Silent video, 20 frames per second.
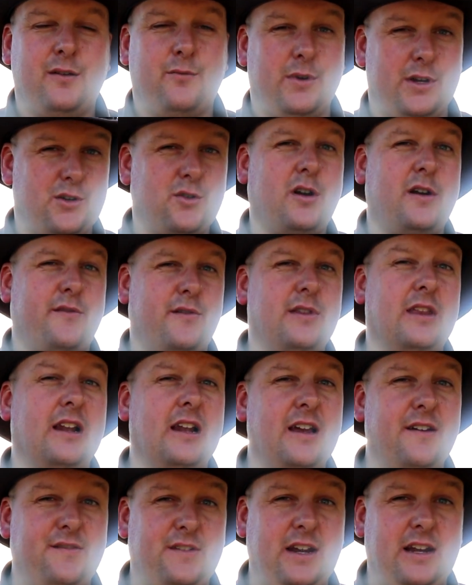We drive on the
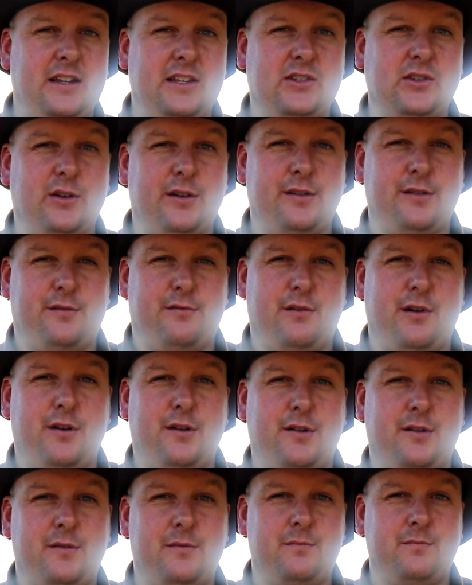left-hand side of the
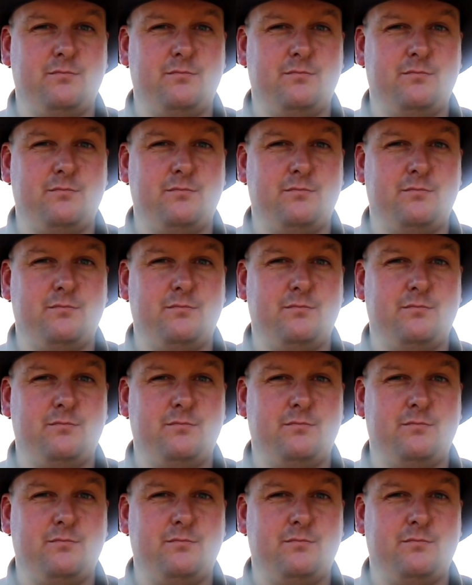road.